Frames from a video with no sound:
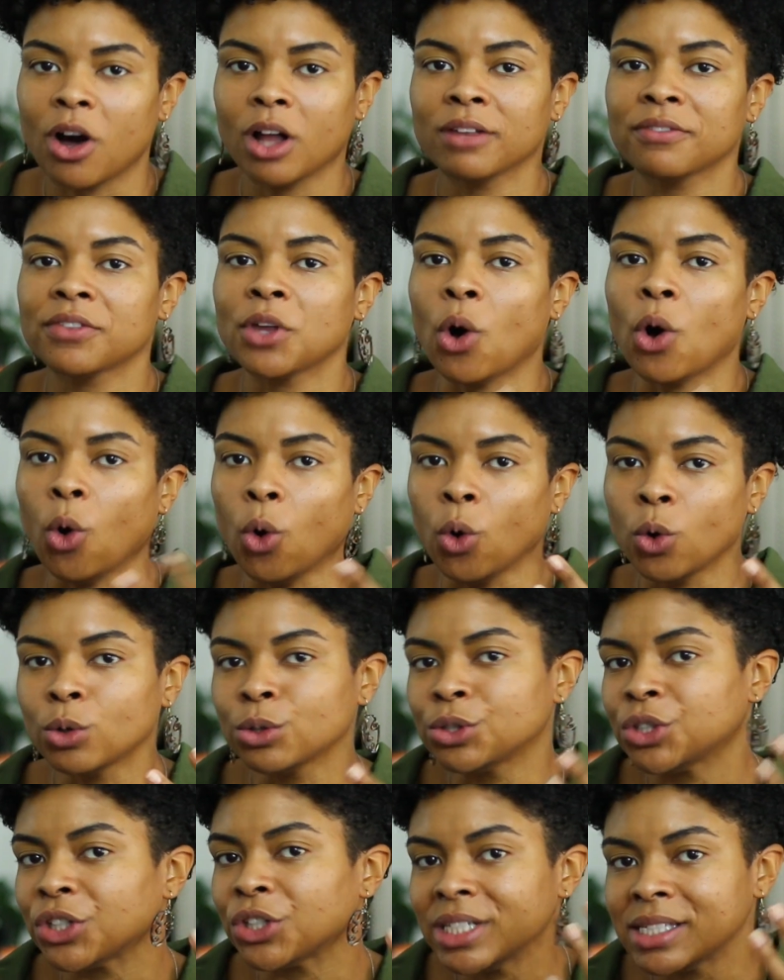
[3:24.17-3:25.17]
all of the
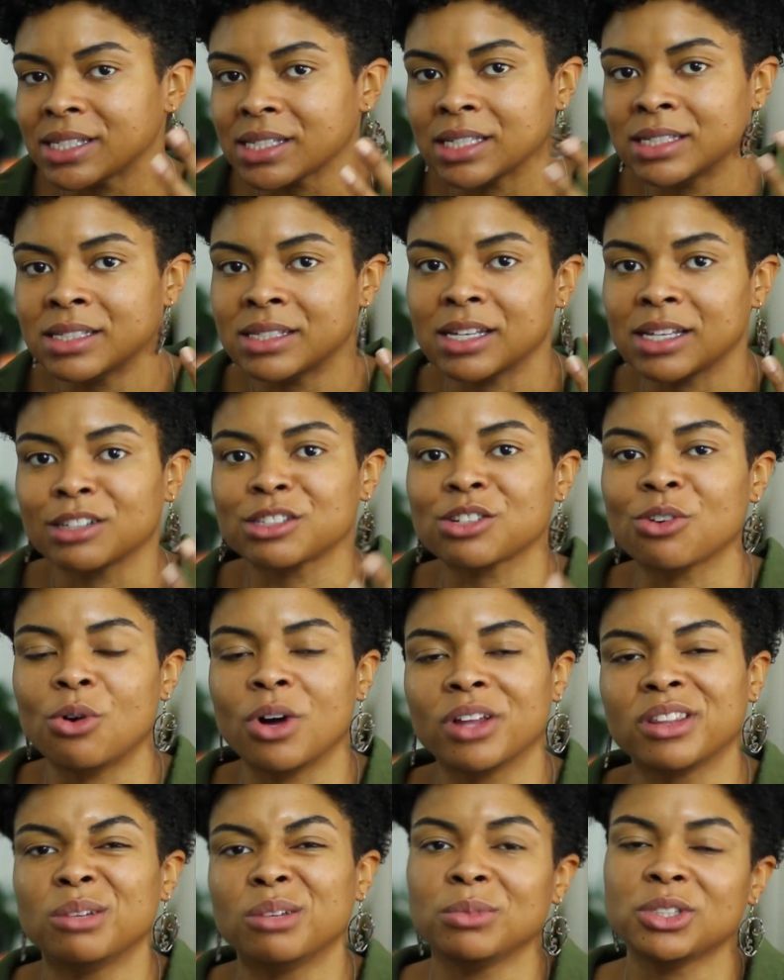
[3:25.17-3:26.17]
old dirty skin cells are
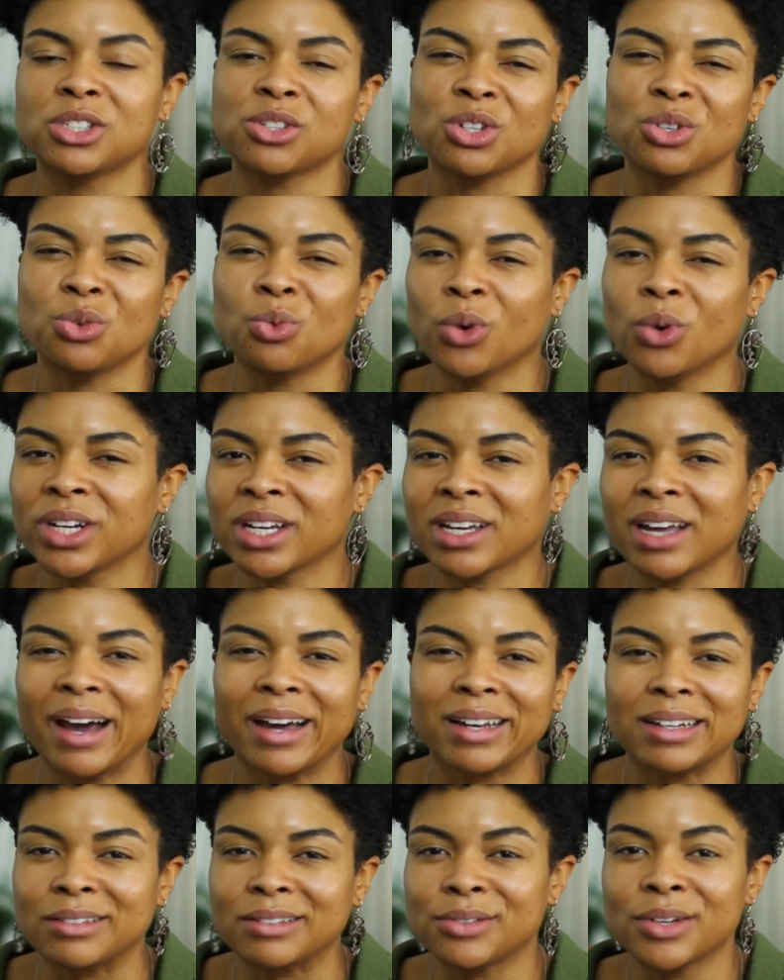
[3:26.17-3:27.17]
on them, so you want to
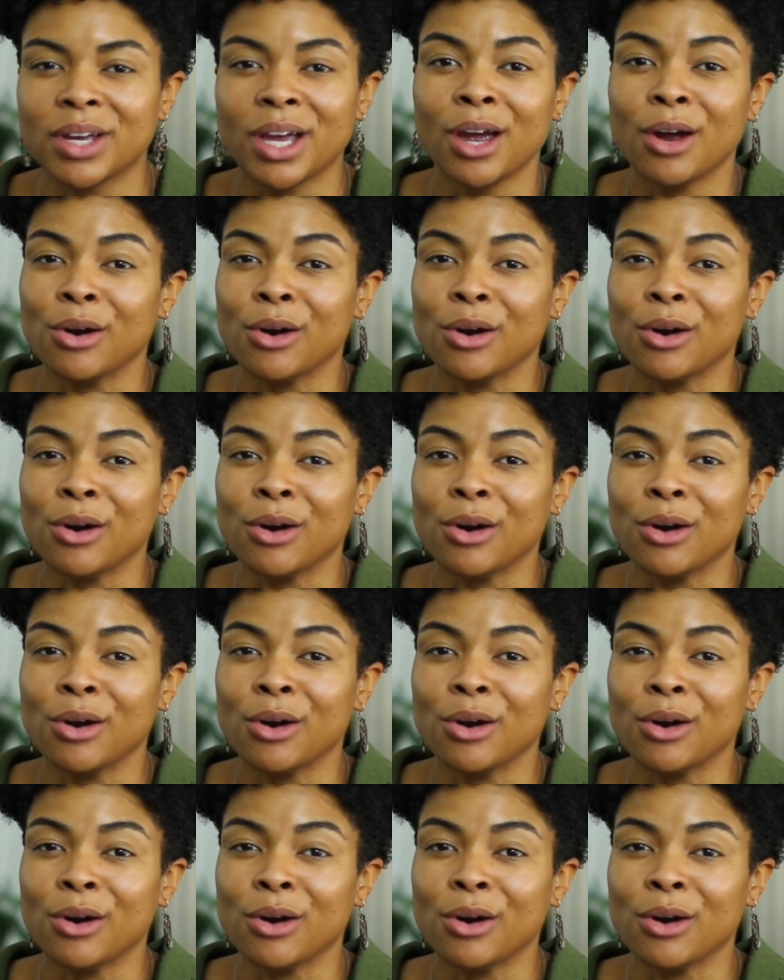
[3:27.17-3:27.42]
kind of